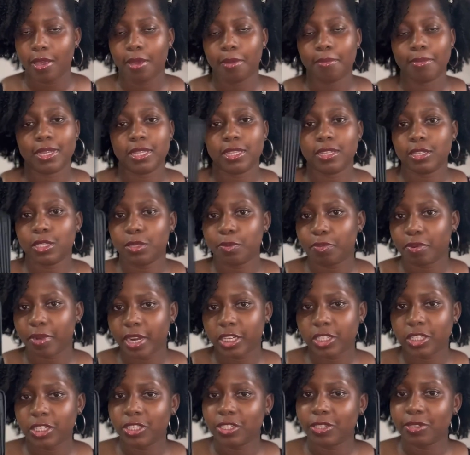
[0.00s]
but this
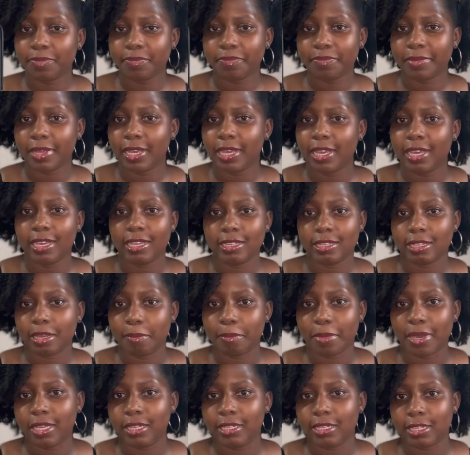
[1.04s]
brush, it's
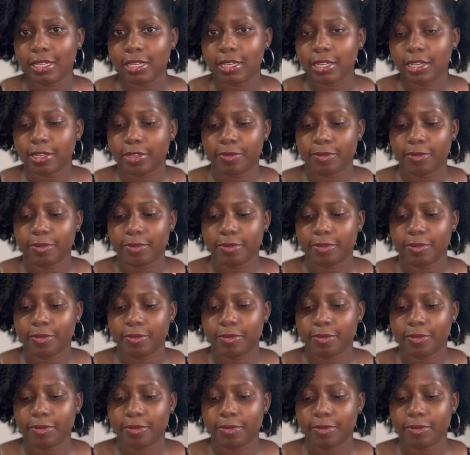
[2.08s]
amazing.